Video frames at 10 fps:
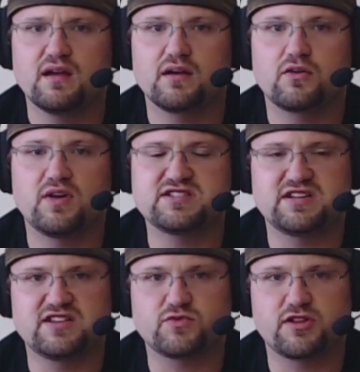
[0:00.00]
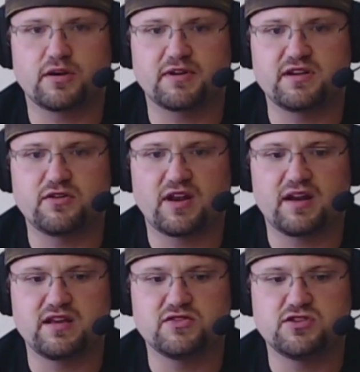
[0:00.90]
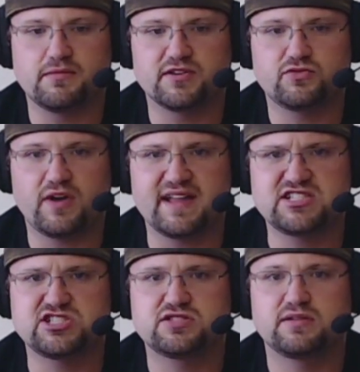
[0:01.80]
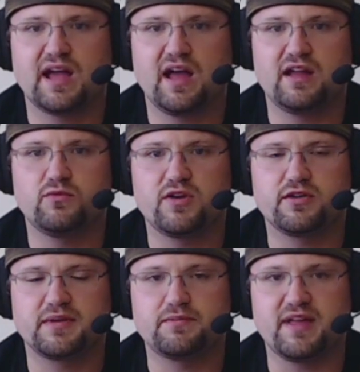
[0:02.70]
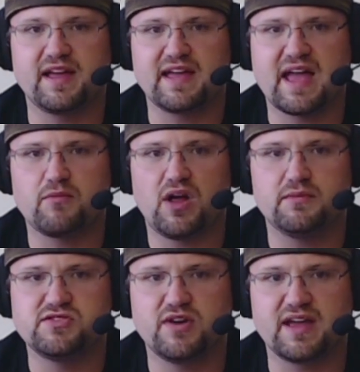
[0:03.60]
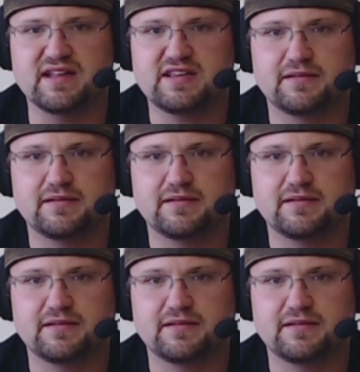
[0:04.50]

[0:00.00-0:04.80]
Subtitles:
Question is whether I'm going to do it on YouTube or Twitch, and whether I'm going to play a game while I'm doing it.